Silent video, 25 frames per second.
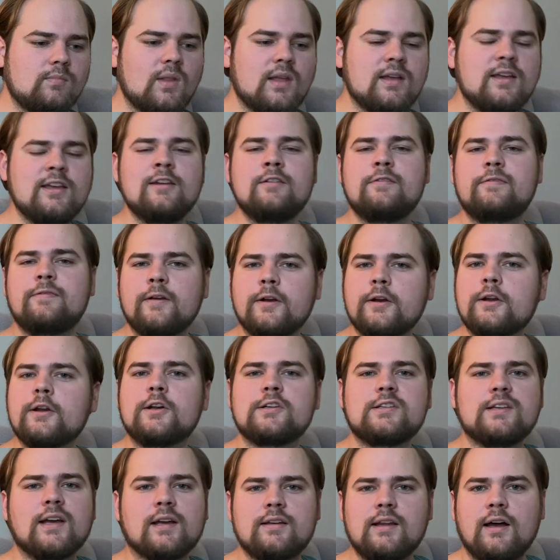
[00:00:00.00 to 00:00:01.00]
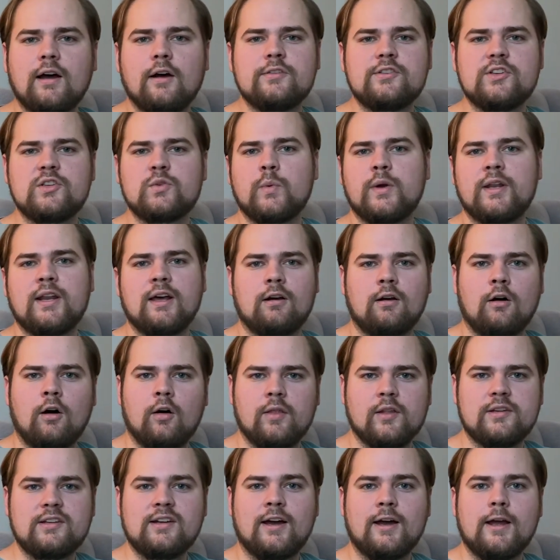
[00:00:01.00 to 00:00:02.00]
inferior technologies win out all
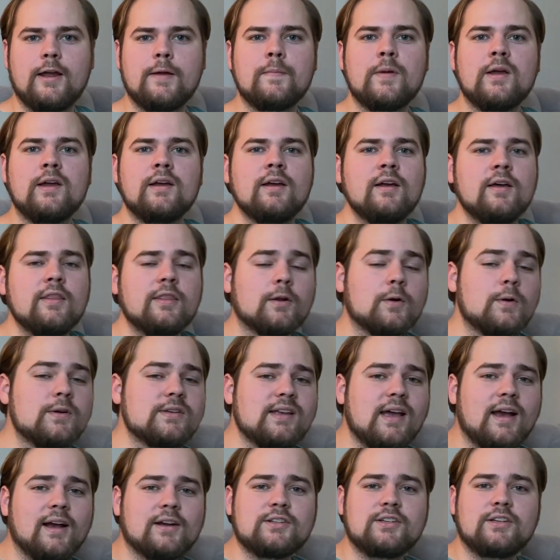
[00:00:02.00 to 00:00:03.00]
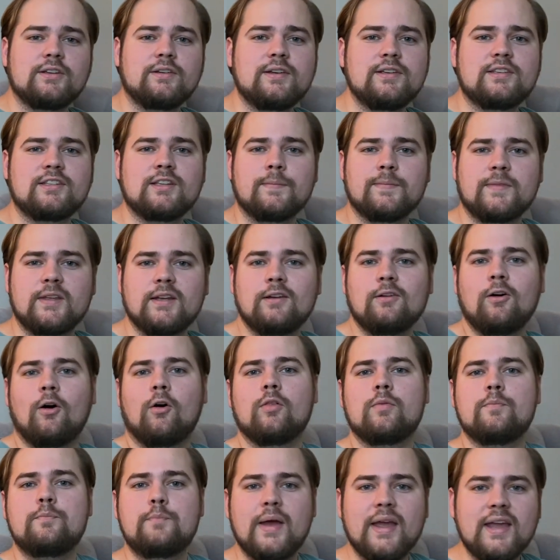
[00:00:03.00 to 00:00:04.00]
the time. There was actually something
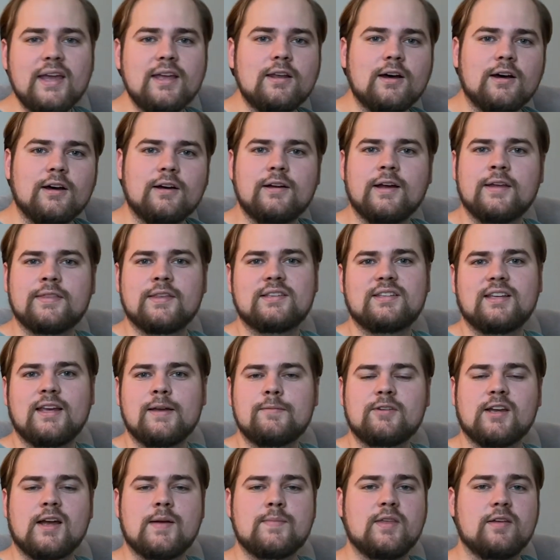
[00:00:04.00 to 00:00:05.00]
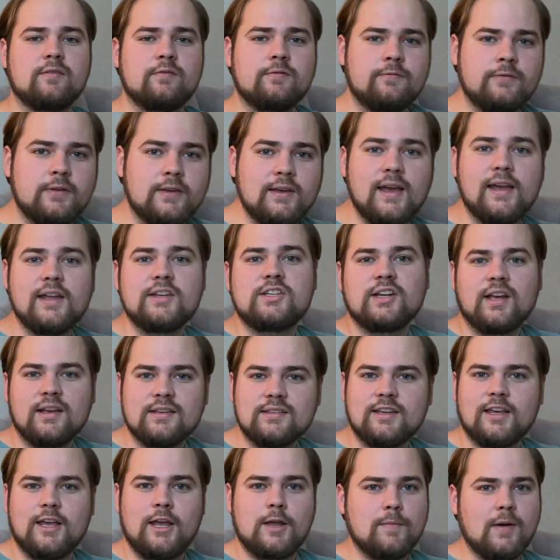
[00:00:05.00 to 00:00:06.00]
called beta at the same time that
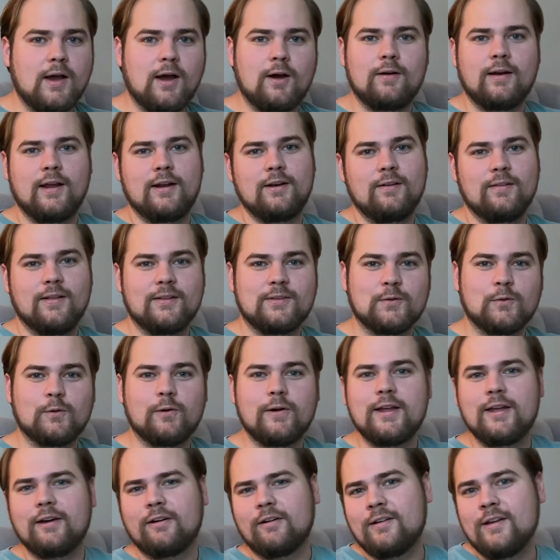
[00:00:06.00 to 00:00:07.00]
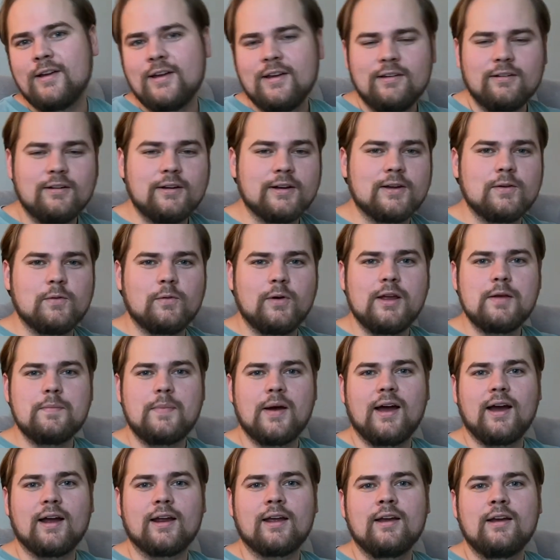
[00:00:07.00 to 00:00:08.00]
VHS came out. I know it's looking way
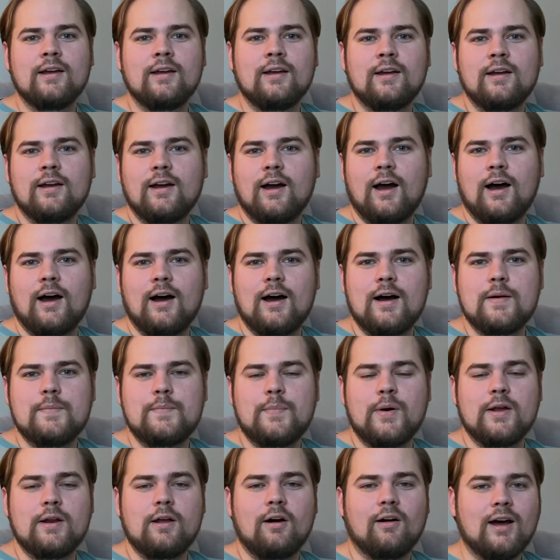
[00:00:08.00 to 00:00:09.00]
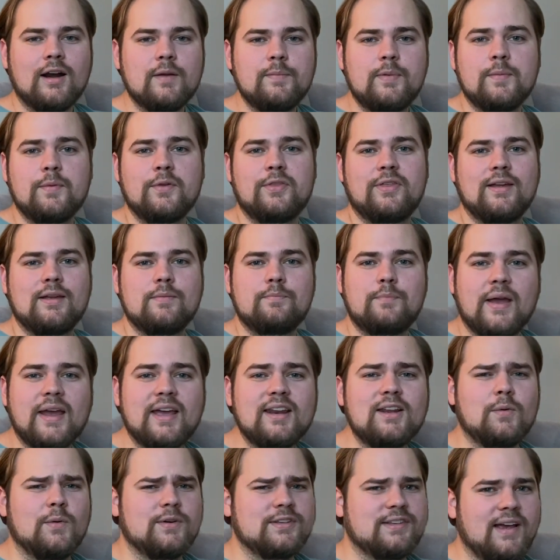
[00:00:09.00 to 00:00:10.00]
back. But a lot of people think beta
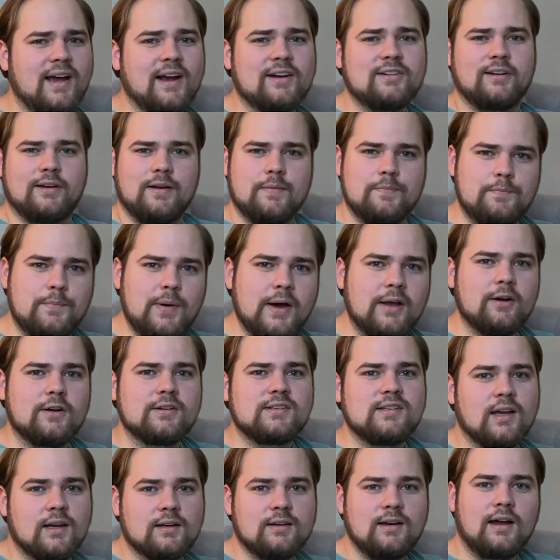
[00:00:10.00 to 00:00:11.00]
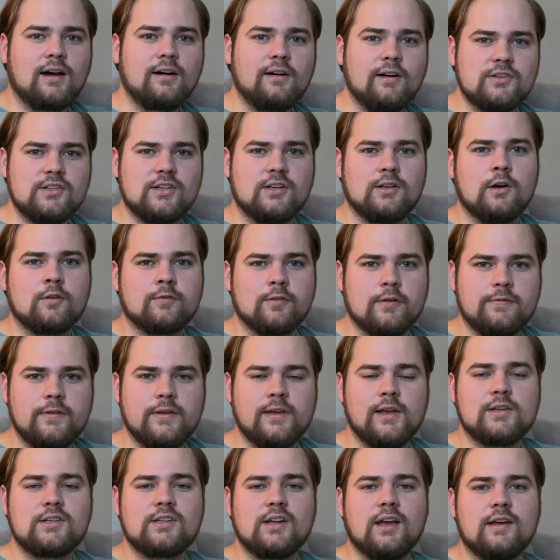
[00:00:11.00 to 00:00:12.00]
was actually a better technology over
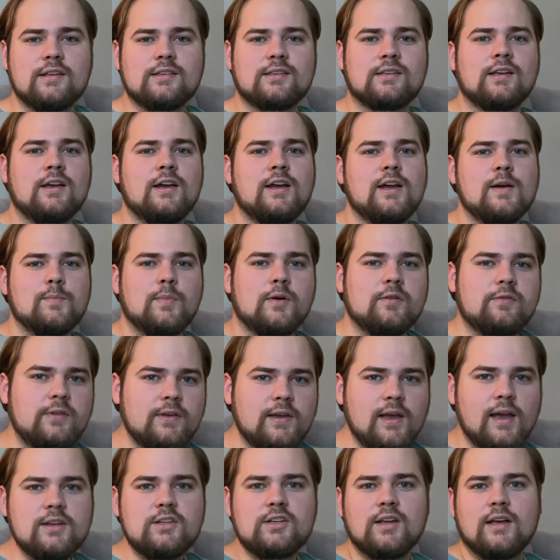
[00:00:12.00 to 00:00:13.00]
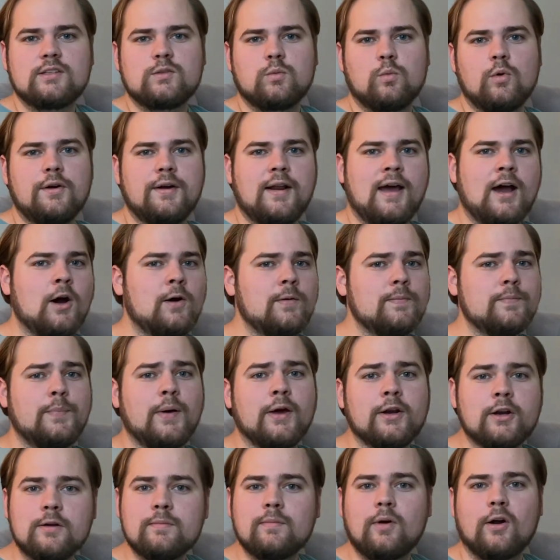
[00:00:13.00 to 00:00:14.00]
VHS. But VHS won out,
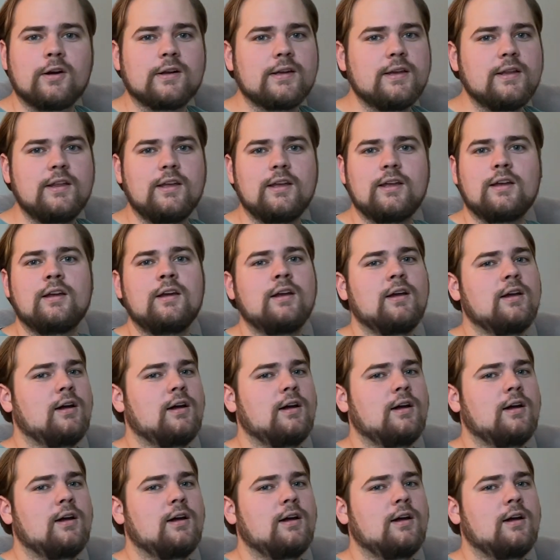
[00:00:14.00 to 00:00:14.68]
better marketing,